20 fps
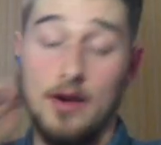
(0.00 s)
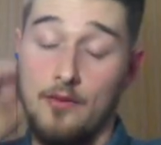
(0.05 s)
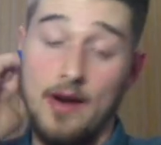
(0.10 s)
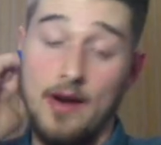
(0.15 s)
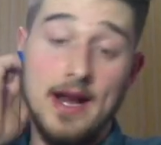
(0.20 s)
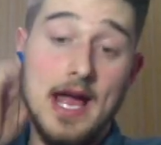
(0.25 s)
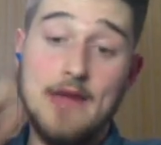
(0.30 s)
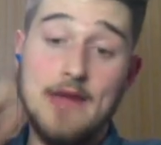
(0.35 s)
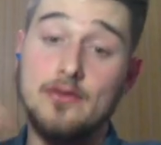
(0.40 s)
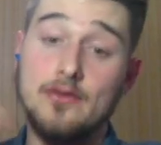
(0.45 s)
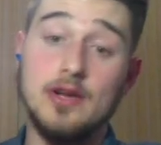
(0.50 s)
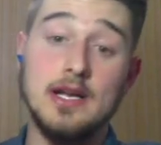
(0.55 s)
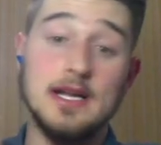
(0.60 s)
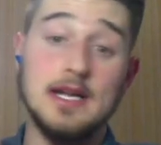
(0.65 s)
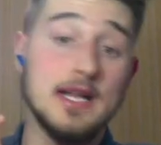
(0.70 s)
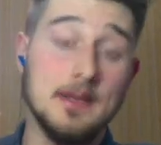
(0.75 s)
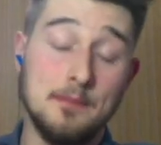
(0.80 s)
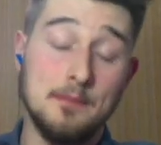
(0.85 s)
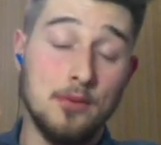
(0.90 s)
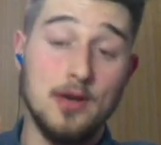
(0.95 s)
right after he
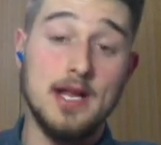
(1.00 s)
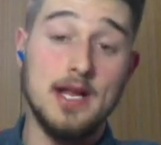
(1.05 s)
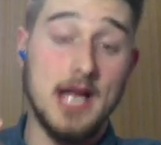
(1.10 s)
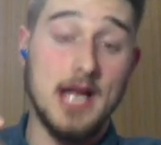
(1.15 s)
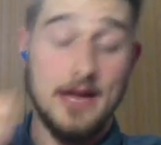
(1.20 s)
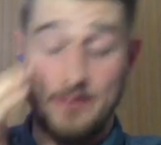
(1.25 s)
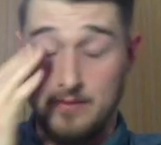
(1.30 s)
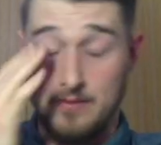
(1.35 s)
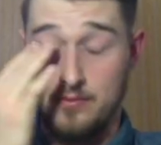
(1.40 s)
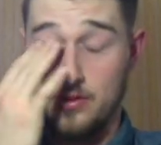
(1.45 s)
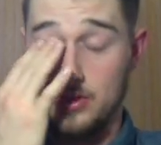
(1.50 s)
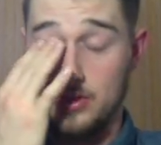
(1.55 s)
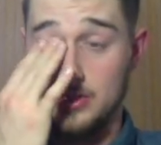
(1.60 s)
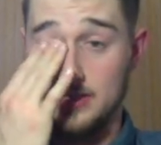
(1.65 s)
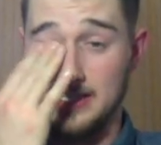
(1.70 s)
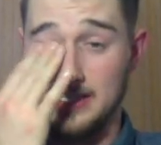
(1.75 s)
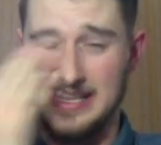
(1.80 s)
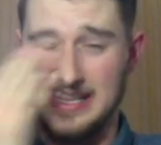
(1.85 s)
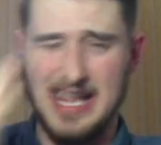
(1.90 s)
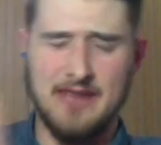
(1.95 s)
did a pretty heavy push on
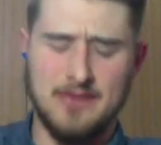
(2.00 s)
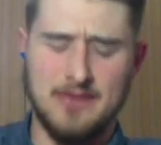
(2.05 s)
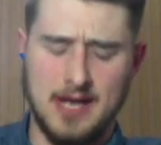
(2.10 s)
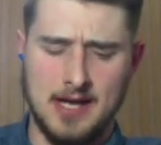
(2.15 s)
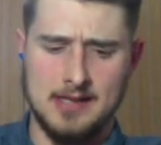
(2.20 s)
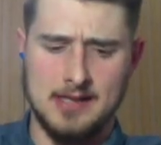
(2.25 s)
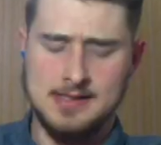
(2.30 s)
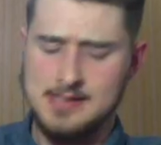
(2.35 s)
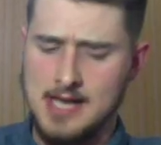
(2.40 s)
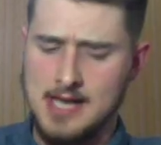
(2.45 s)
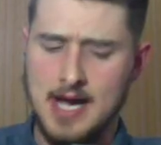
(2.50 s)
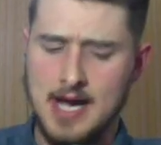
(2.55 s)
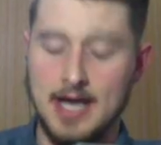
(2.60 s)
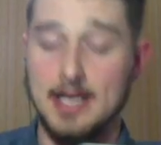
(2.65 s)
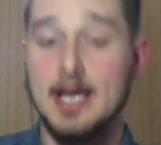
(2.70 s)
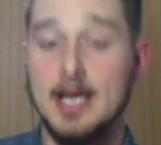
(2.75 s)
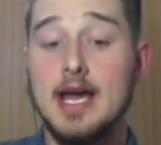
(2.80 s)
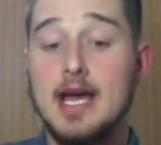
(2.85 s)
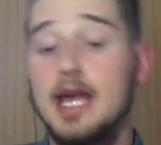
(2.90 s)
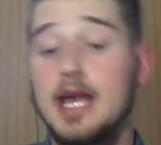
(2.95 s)
the left-hand side.
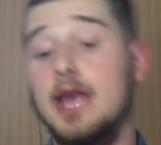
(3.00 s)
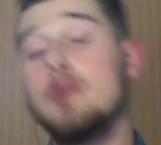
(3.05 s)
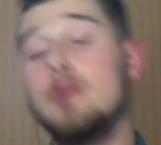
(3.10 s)
He